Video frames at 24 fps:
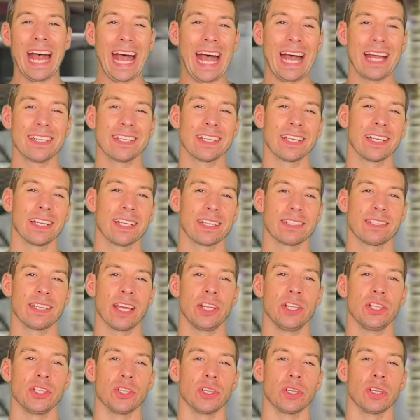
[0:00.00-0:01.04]
adding an
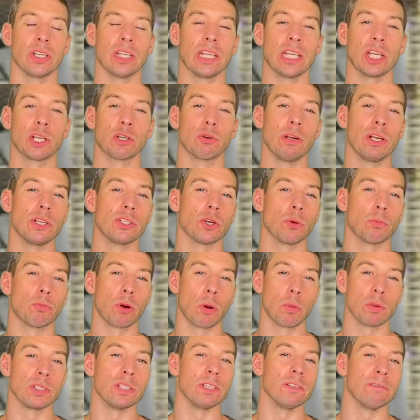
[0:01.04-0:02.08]
extension can increase your
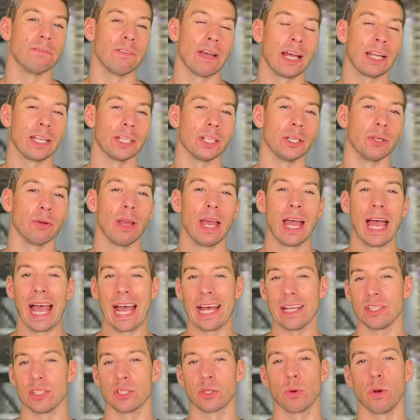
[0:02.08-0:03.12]
property's value
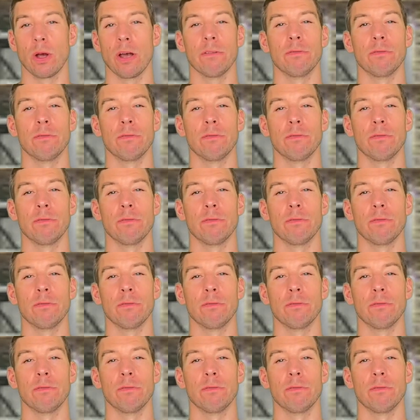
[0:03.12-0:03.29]
and square